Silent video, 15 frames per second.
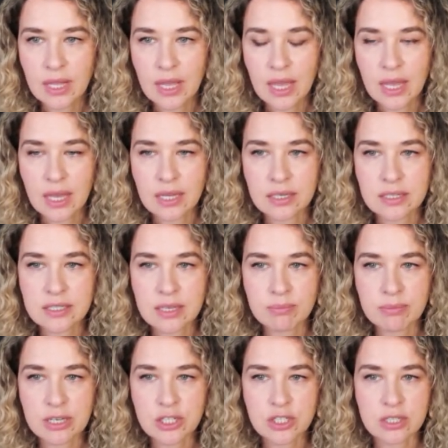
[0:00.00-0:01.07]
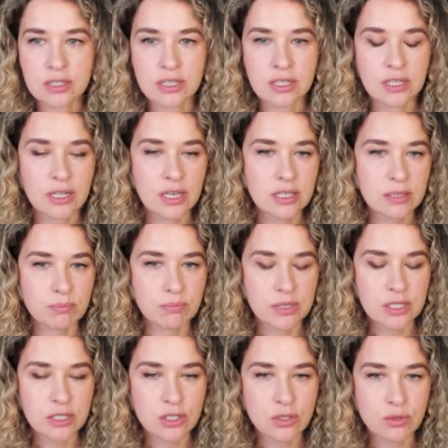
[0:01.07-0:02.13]
And as I mentioned, that
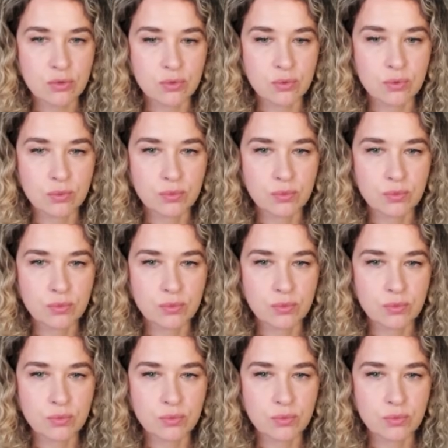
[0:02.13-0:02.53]
LightMix tool.